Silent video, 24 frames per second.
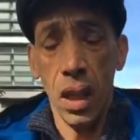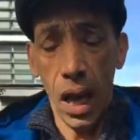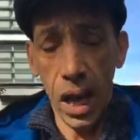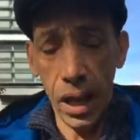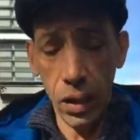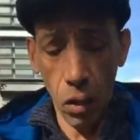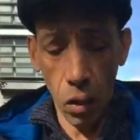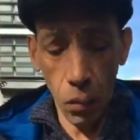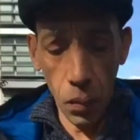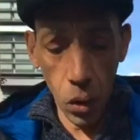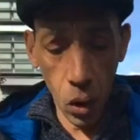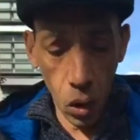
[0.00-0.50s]
I
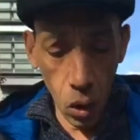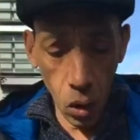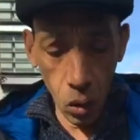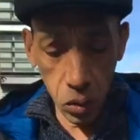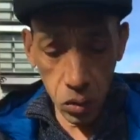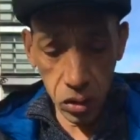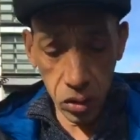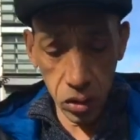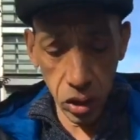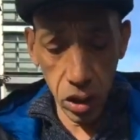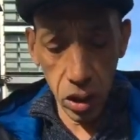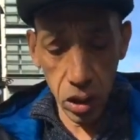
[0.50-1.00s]

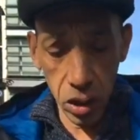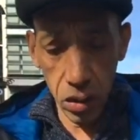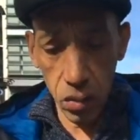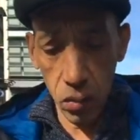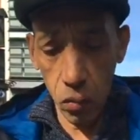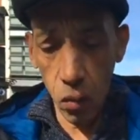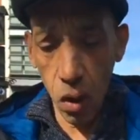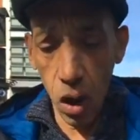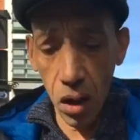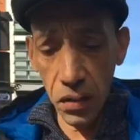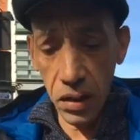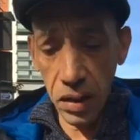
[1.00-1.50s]
uphold to
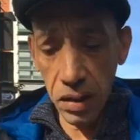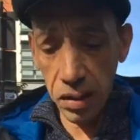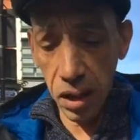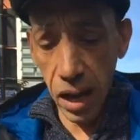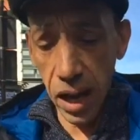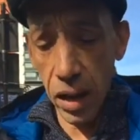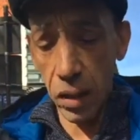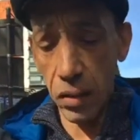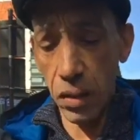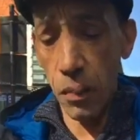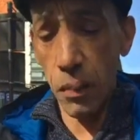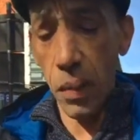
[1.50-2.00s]
what they
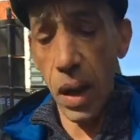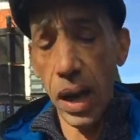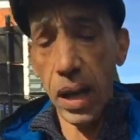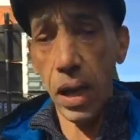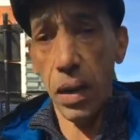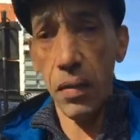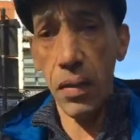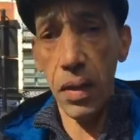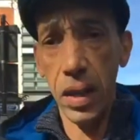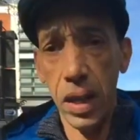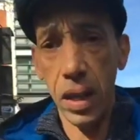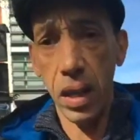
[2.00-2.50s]
say on the
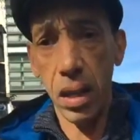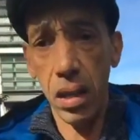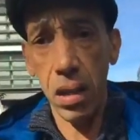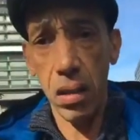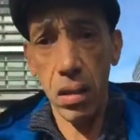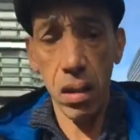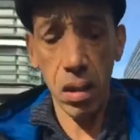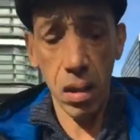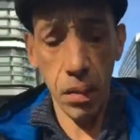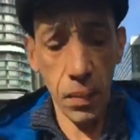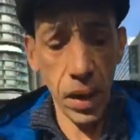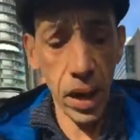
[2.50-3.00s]
back of here
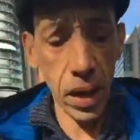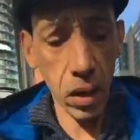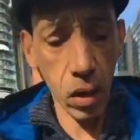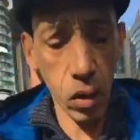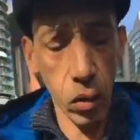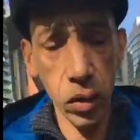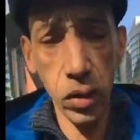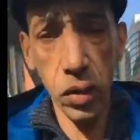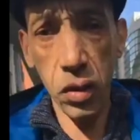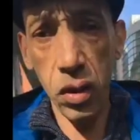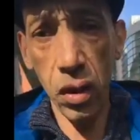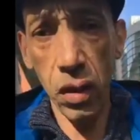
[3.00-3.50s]
about
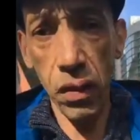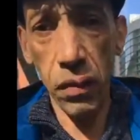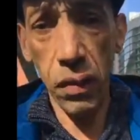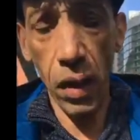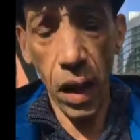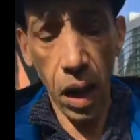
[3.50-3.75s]
Christian